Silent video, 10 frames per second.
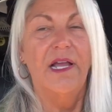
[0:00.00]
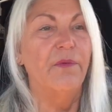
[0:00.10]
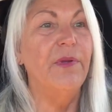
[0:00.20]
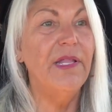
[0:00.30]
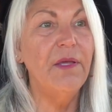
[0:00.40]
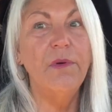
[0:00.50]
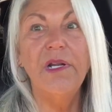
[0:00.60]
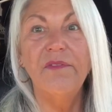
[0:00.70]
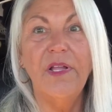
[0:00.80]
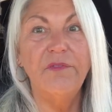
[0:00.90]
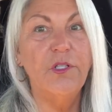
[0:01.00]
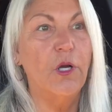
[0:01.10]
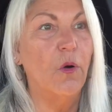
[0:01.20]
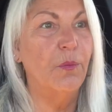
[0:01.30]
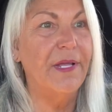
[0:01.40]
I really would have loved to
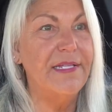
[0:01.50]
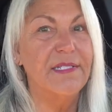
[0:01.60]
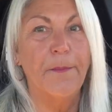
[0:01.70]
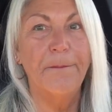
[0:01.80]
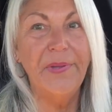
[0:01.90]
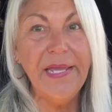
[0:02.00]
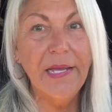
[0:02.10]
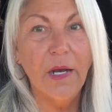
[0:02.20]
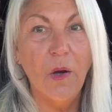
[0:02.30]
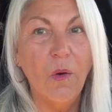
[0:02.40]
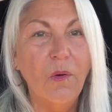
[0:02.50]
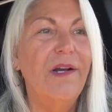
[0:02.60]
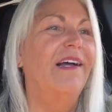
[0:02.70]
go play some bingo.